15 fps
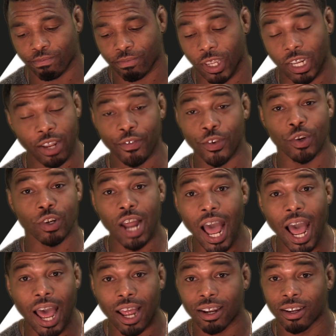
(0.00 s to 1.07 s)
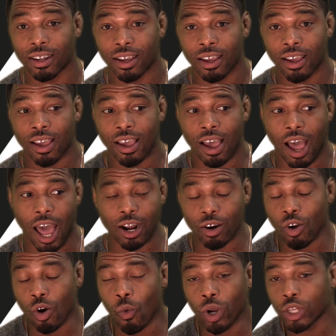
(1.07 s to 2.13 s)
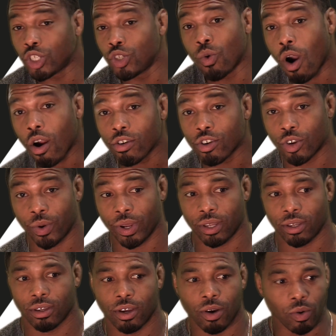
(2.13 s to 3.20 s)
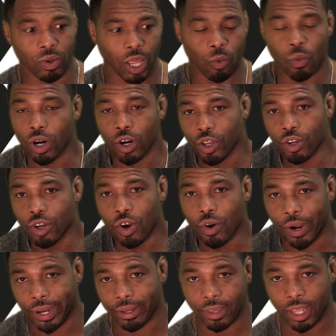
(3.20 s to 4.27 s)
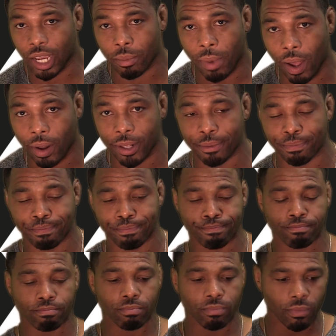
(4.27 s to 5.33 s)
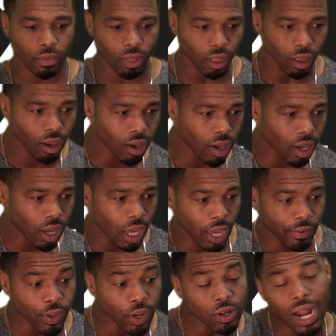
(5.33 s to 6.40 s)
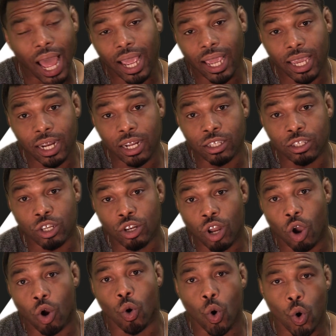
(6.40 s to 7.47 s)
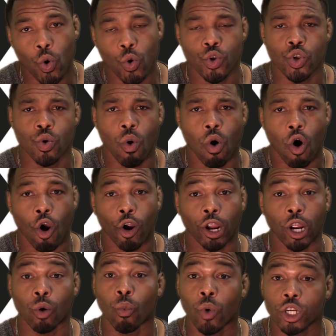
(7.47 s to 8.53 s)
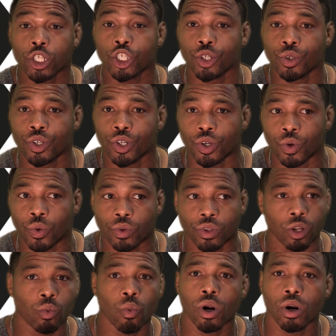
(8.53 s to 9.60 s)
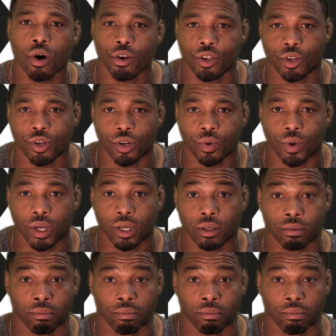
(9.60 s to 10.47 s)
And if you're not, I don't know what you are doing. Or oh, like, what are you doing? Think about it. If you're not getting to know who you are and what you do, then what are you doing?